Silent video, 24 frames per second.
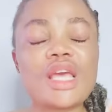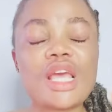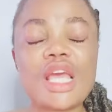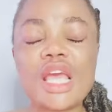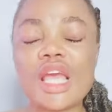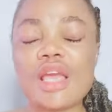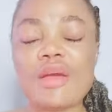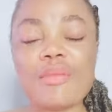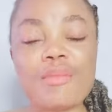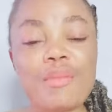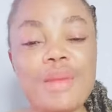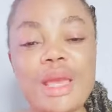
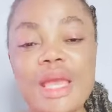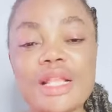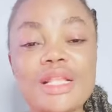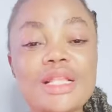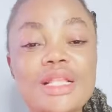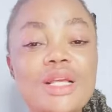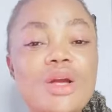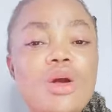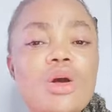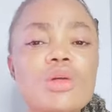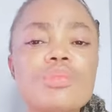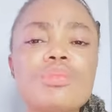Amen.
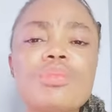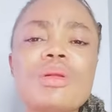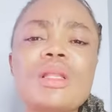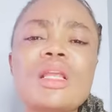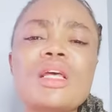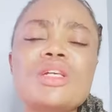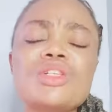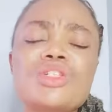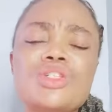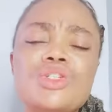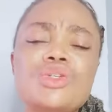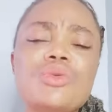God
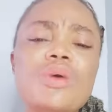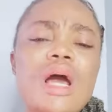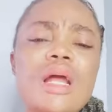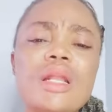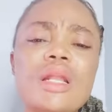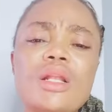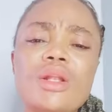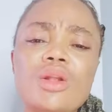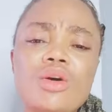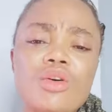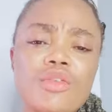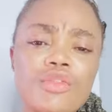bless you. I
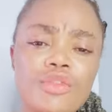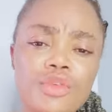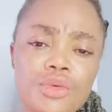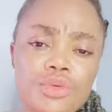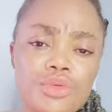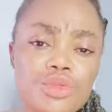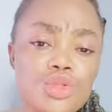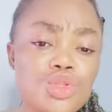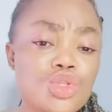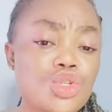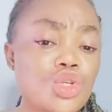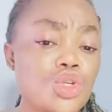love you.
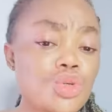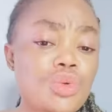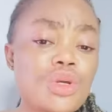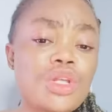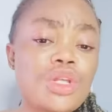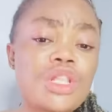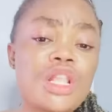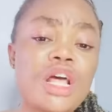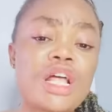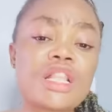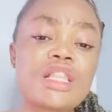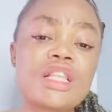See you
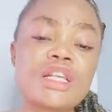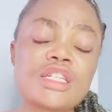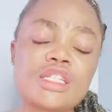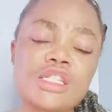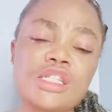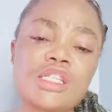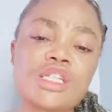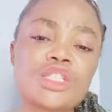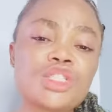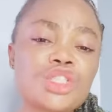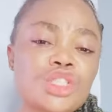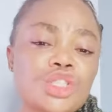in our next
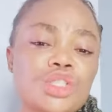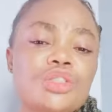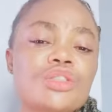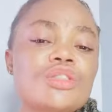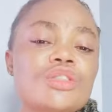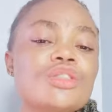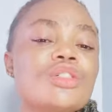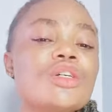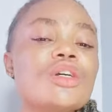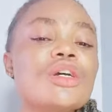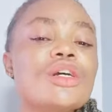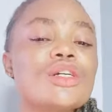session.
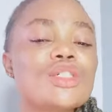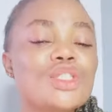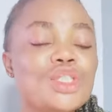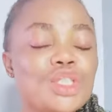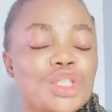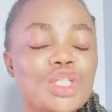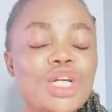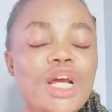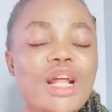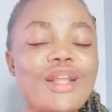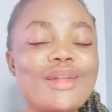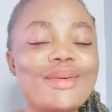
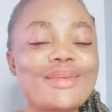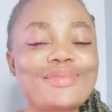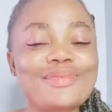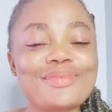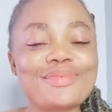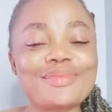Shalom.